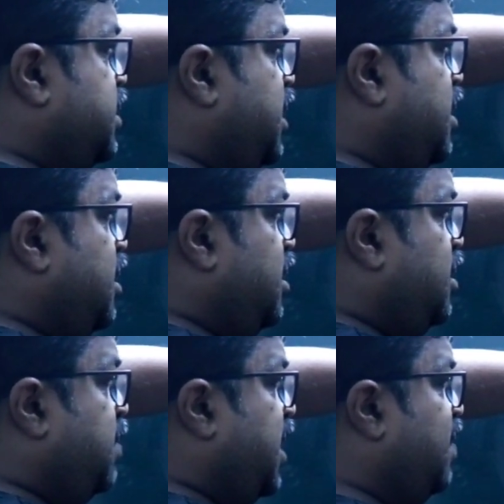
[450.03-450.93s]
this side,
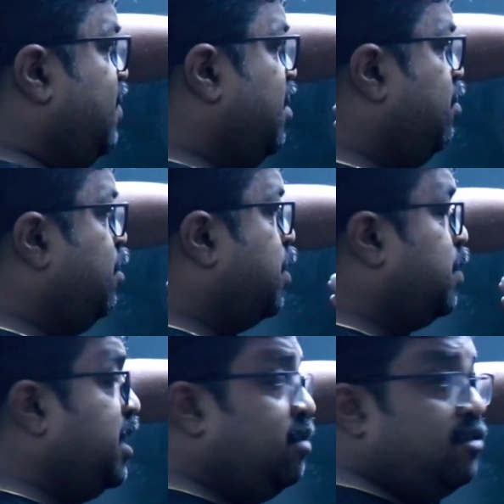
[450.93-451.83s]
the magnetic field will be
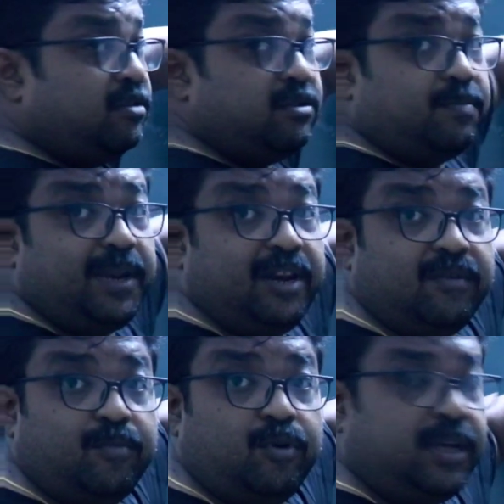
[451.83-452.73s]
perpendicular to the plane
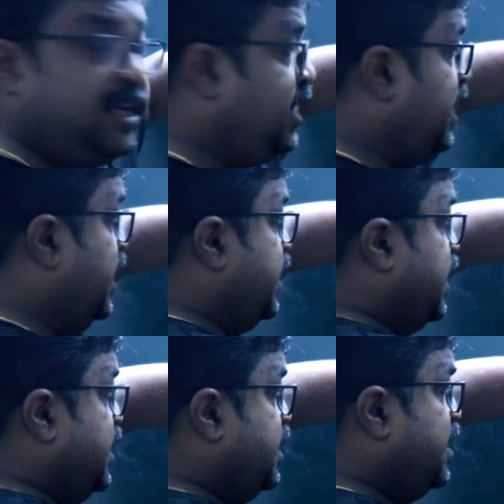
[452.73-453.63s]
of the board and
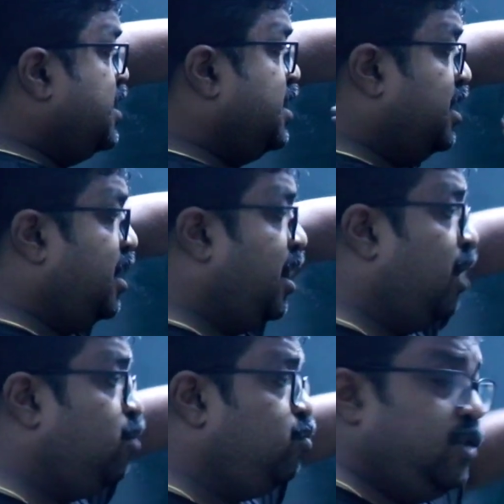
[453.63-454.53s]
directed
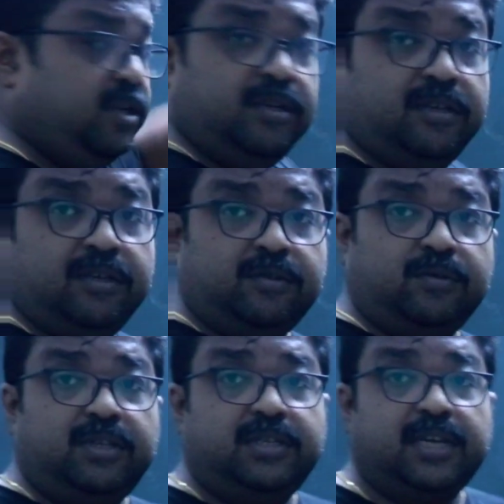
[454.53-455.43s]
outward.
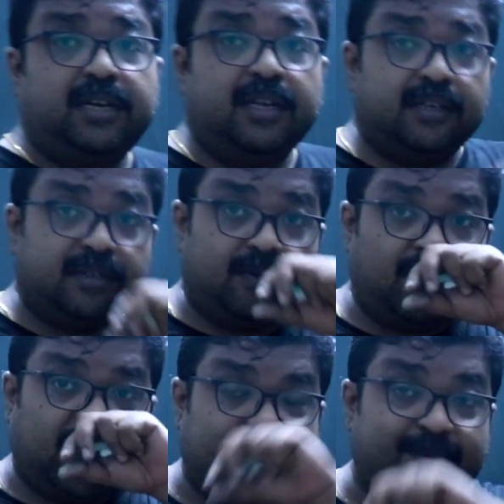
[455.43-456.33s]
So these are some of
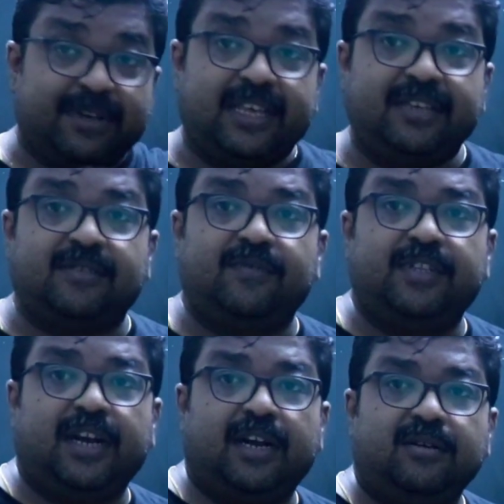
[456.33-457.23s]
the fundamental things
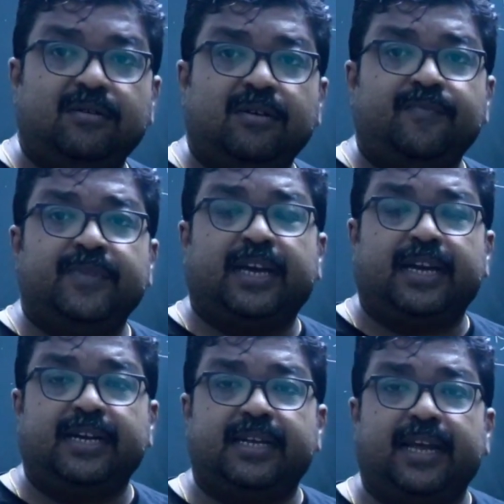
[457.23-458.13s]
with regard to
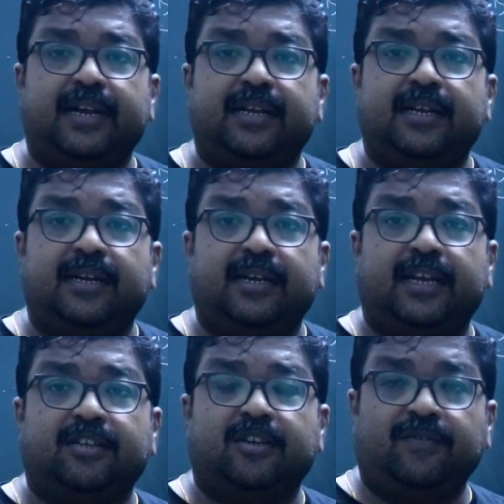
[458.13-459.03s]
current and
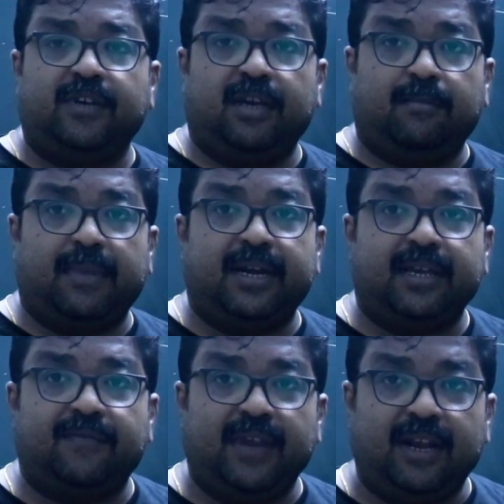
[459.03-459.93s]
direction of
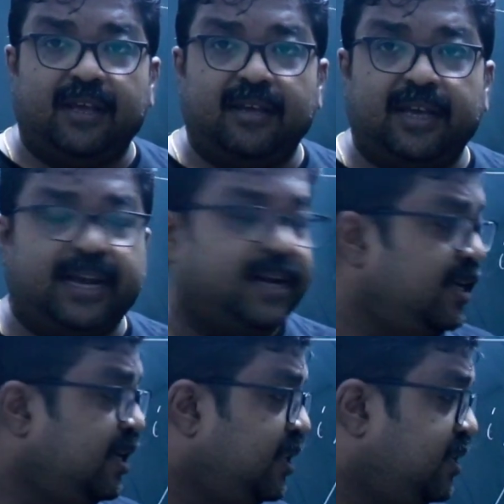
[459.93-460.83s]
magnetic field.
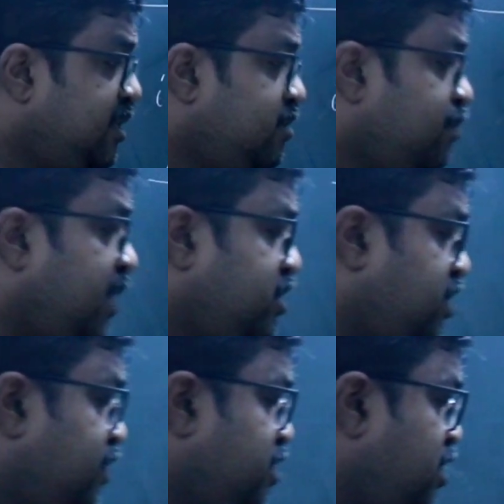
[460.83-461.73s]
And this is
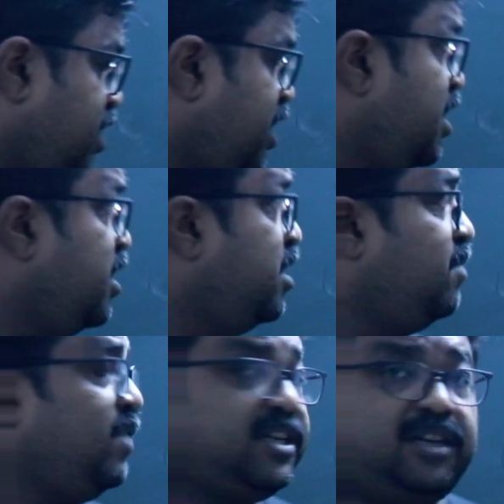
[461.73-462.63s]
Biot-Savart's law in
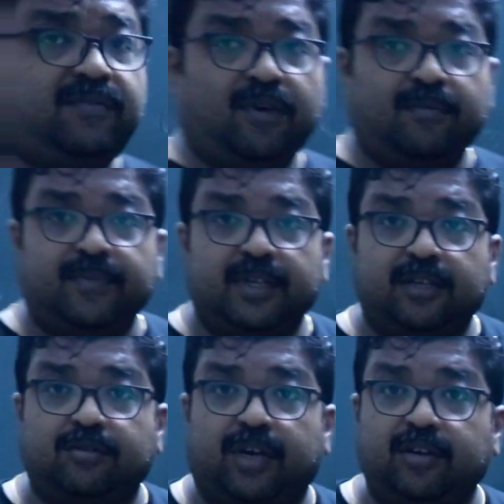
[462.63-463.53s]
vector form.
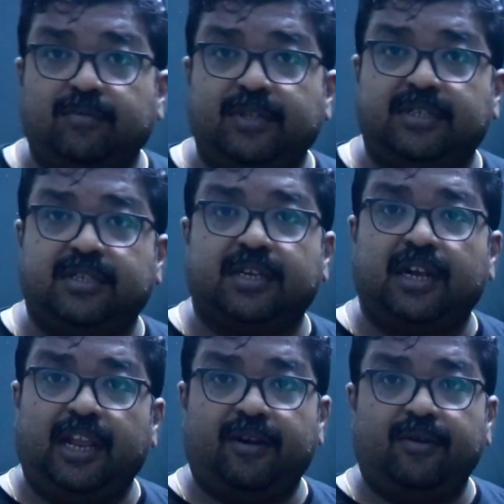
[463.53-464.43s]
So I hope this is
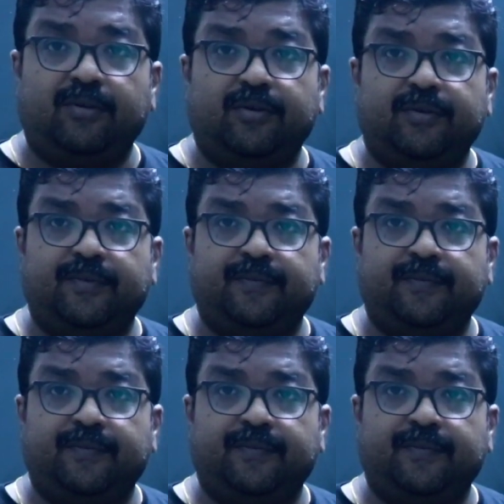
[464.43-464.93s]
clear to you.